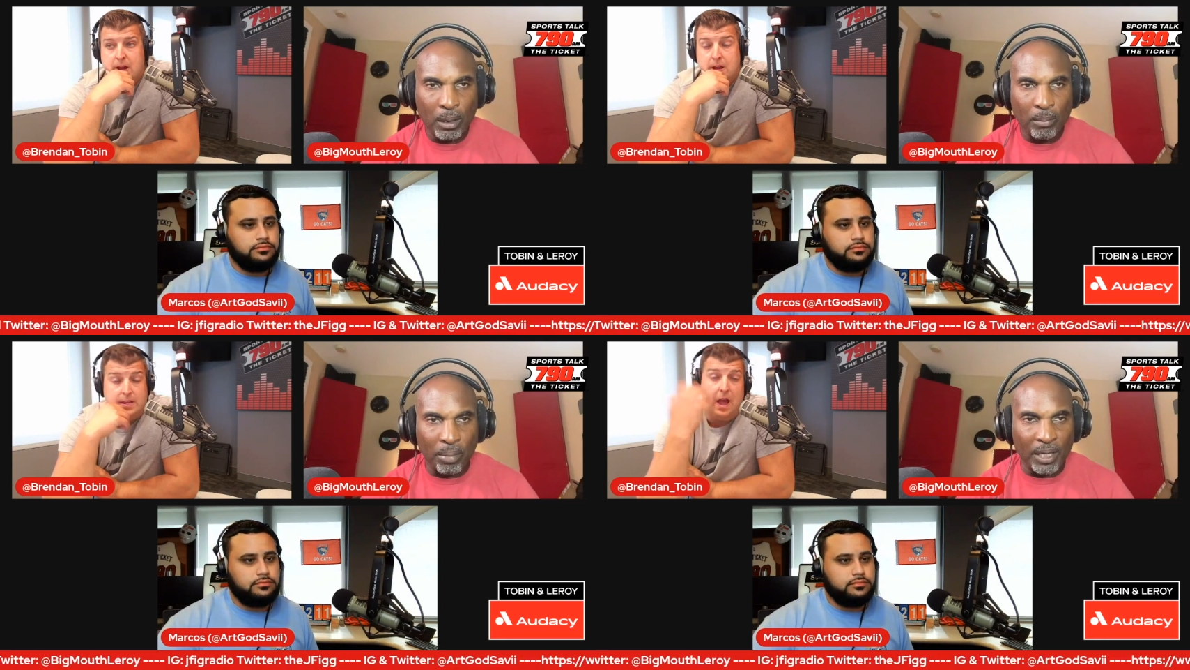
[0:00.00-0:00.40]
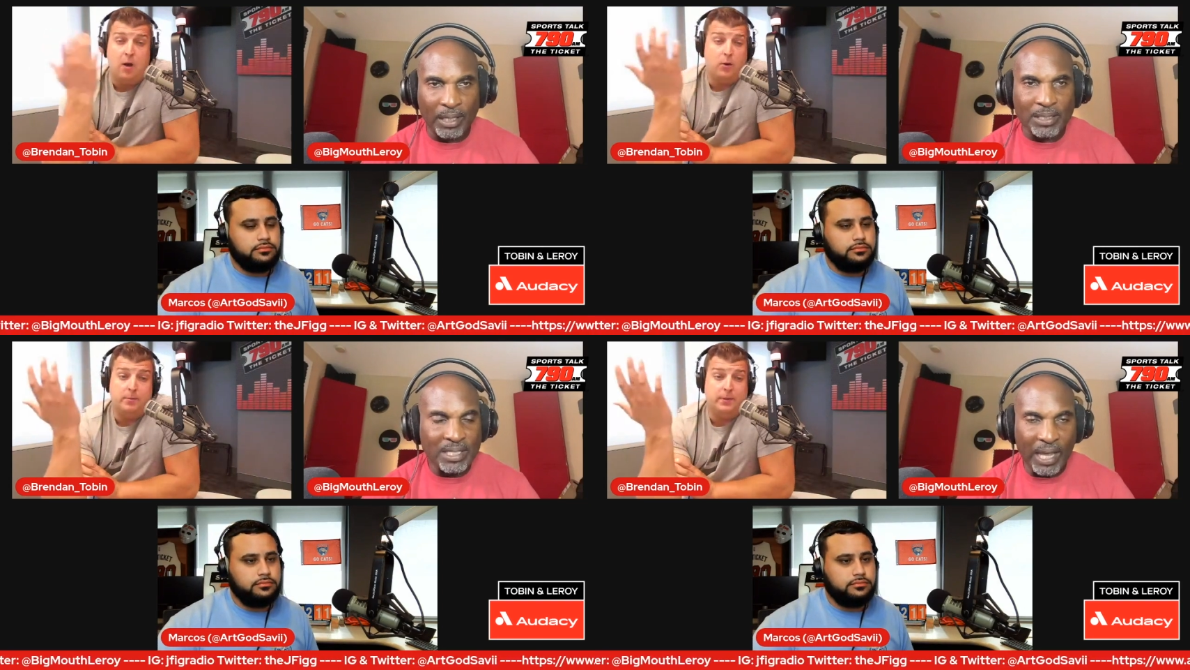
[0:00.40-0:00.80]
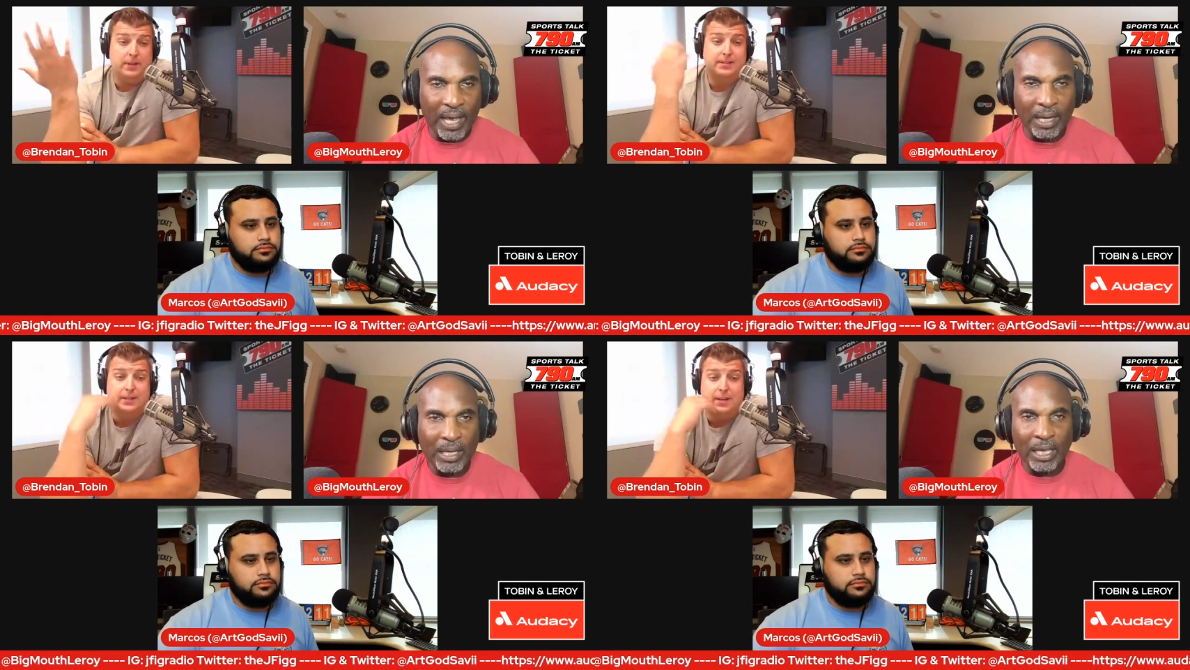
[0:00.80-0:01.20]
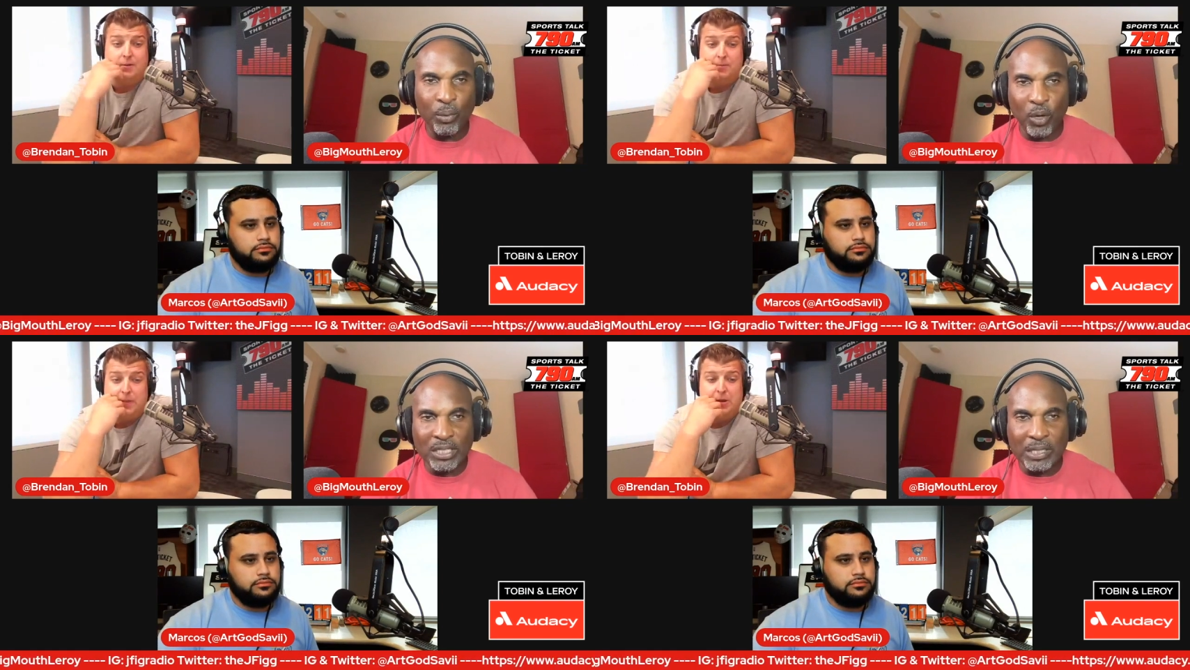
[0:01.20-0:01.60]
Speaker 1: But yeah, well, instead, I mean, listen, he they,
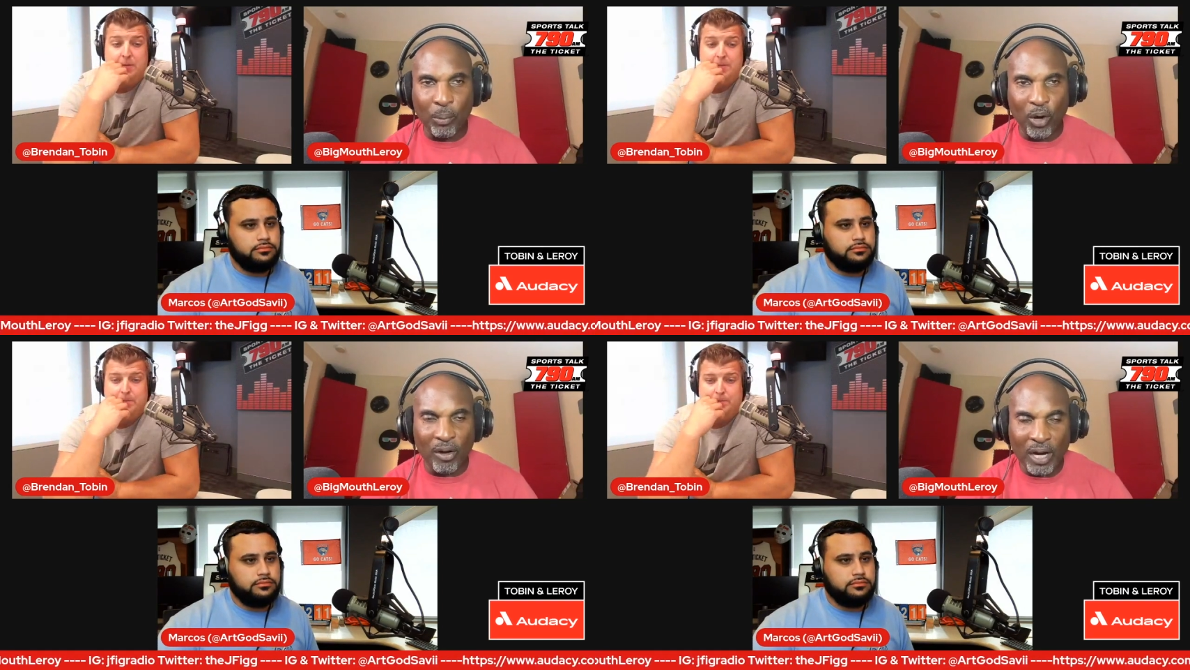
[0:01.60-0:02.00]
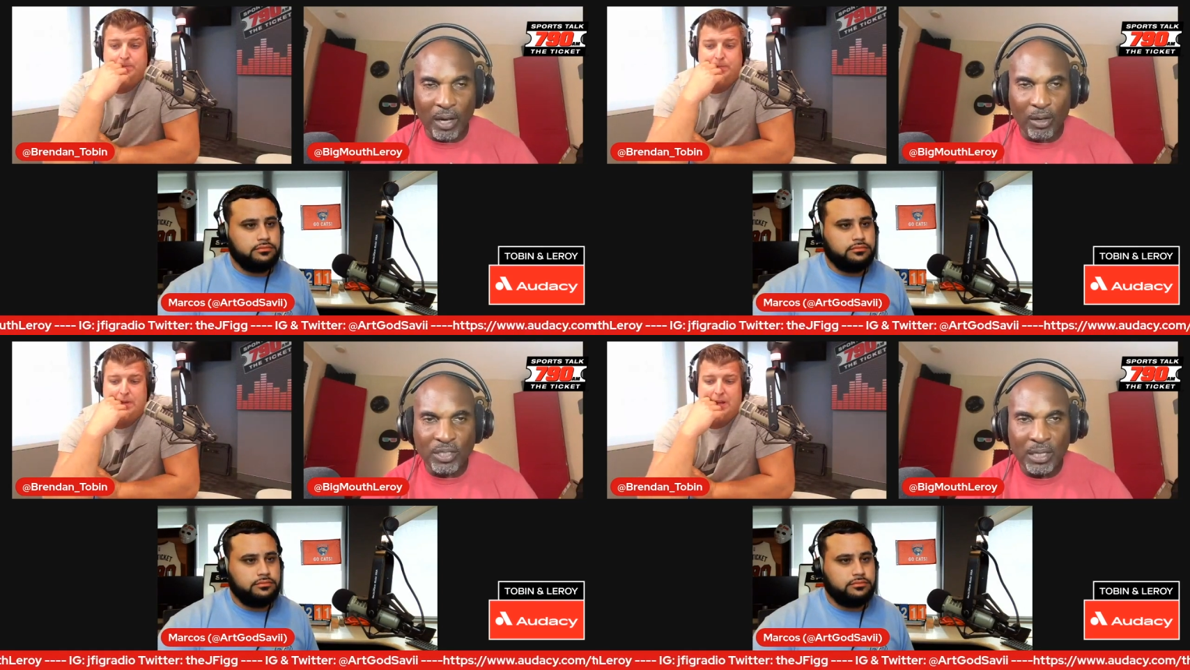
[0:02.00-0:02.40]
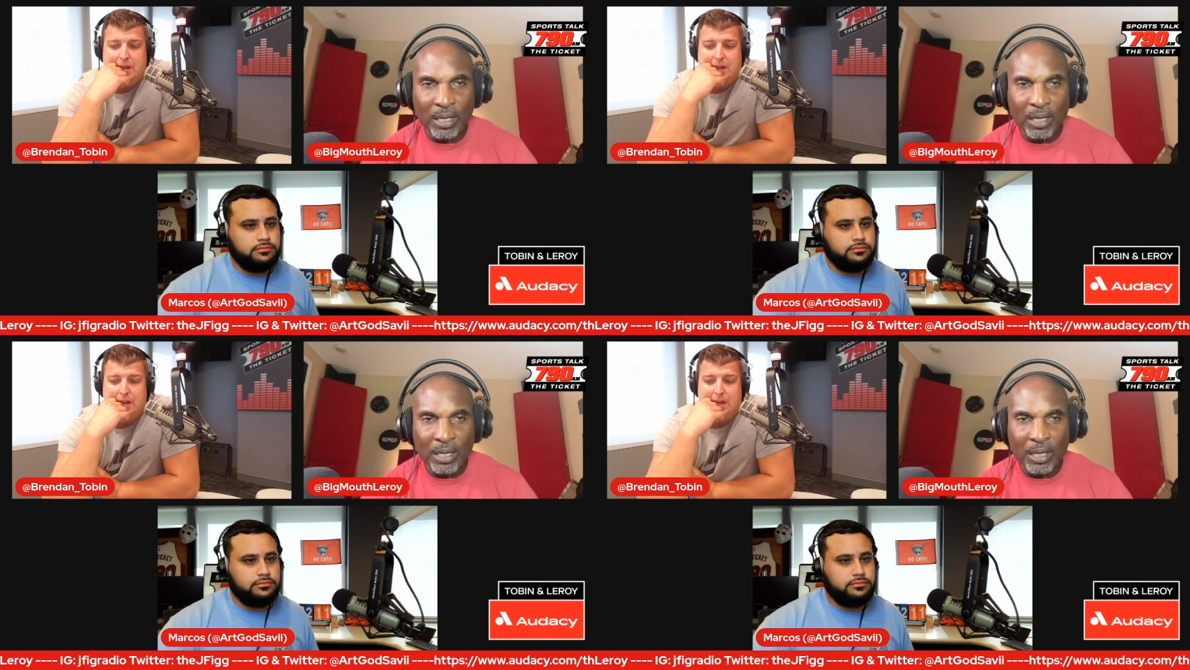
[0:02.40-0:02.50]
went they, somewhere else.